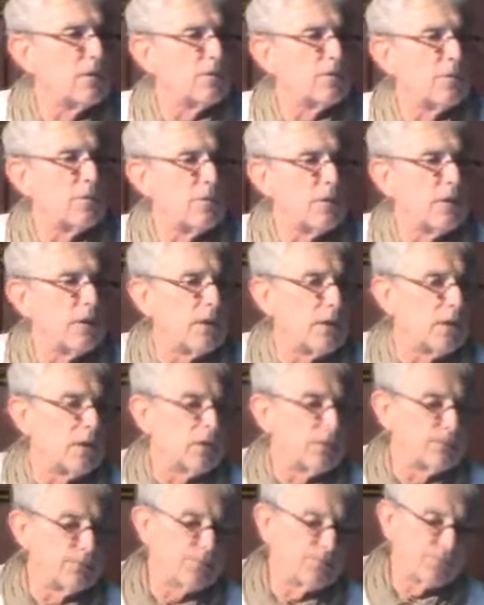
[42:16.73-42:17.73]
to be
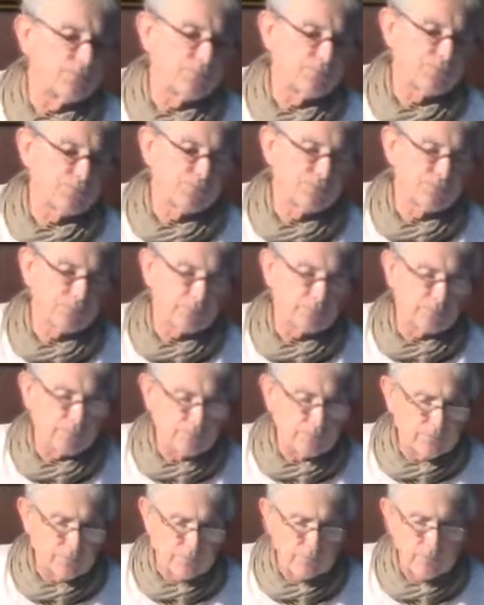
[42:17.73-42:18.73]
here.
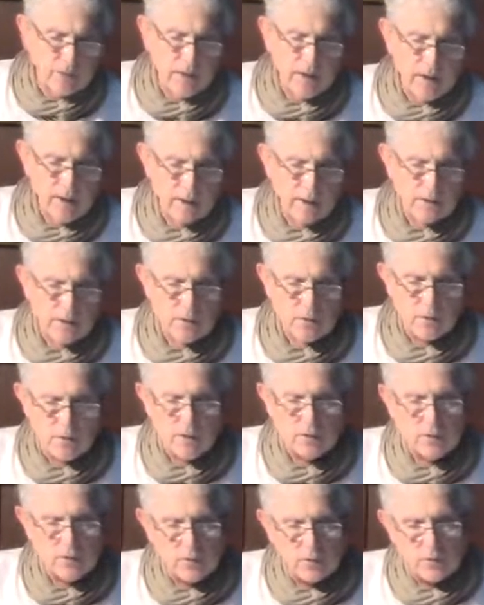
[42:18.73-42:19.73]
And
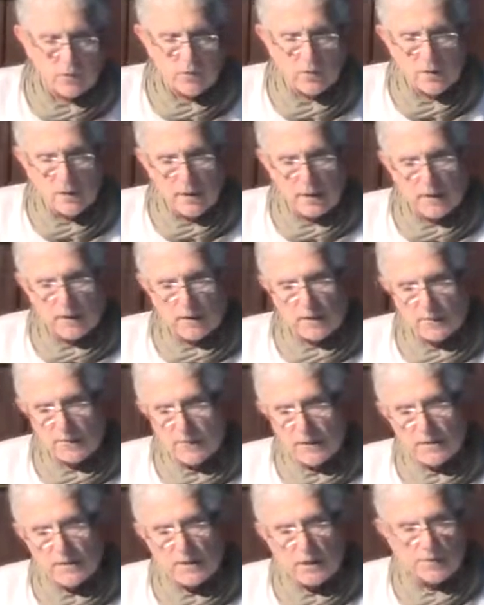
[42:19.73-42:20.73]
you giving
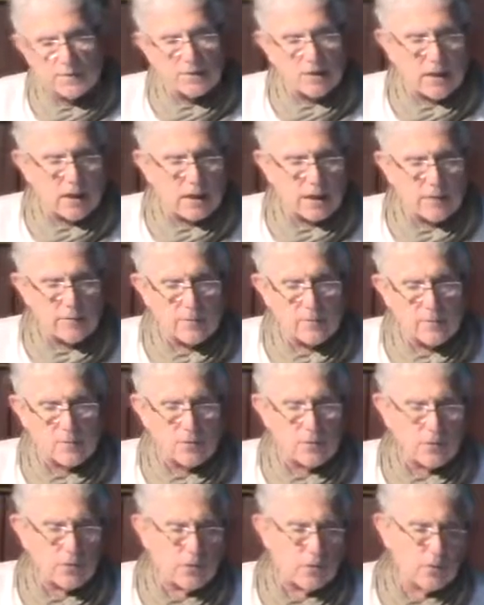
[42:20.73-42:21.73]
me some time
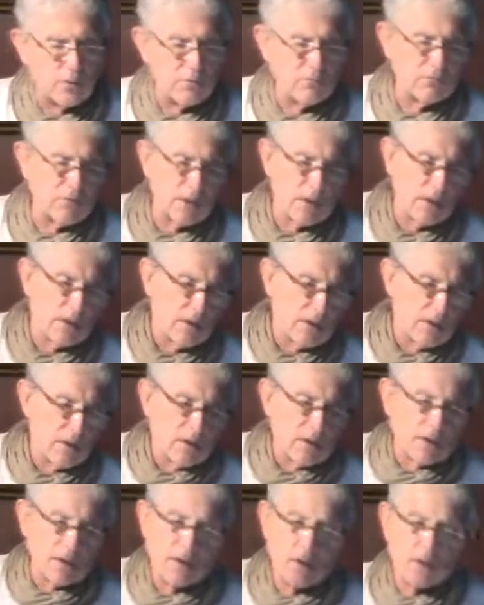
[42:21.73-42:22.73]
to
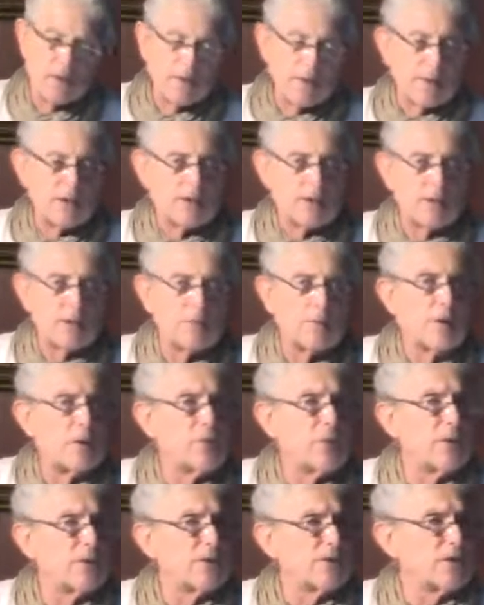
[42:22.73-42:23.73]
explain some of my
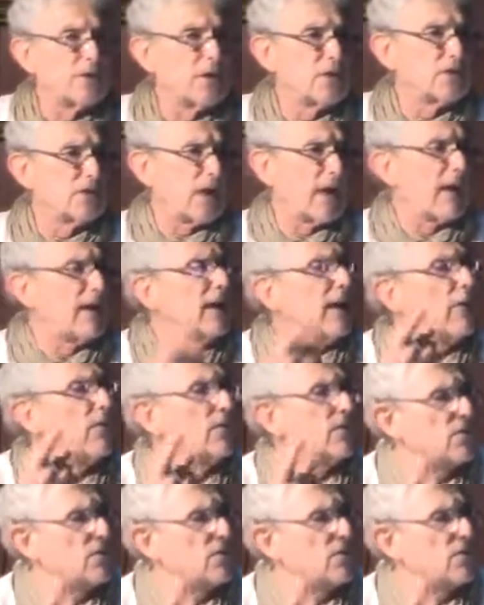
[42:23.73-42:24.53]
realization. And I would